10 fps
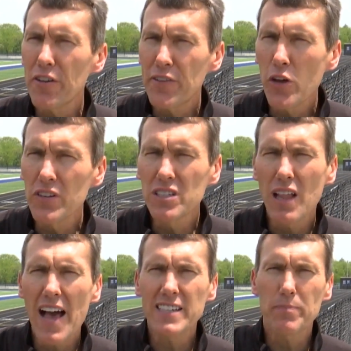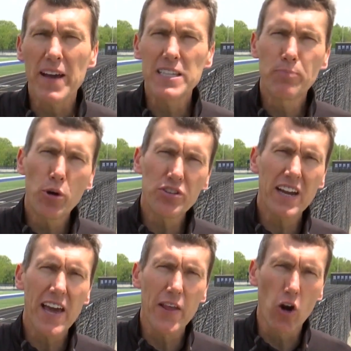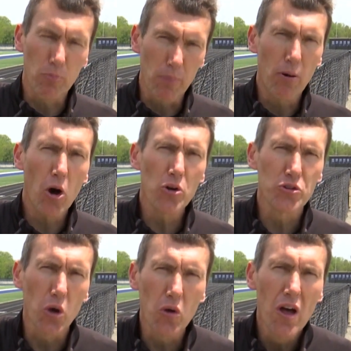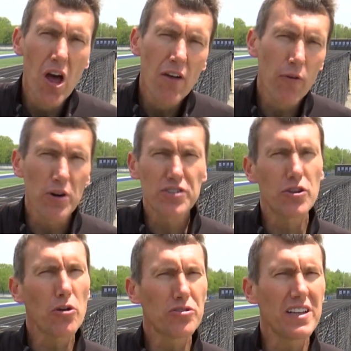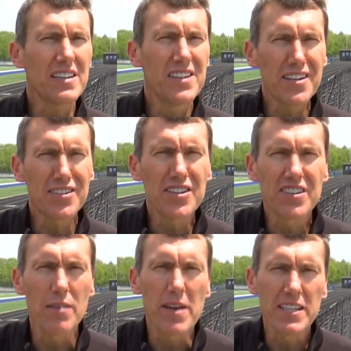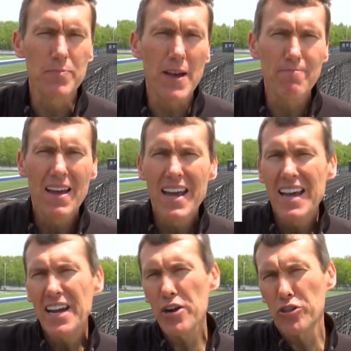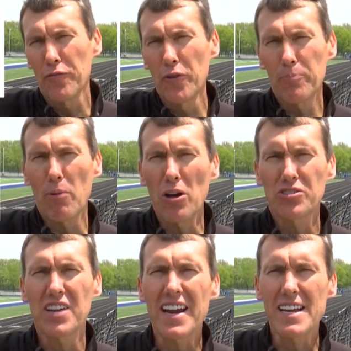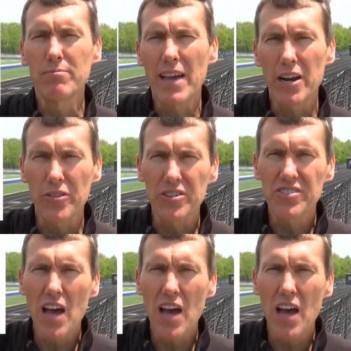and a few of his classmates put together a proposal for a socially distanced commencement here at the football stadium later this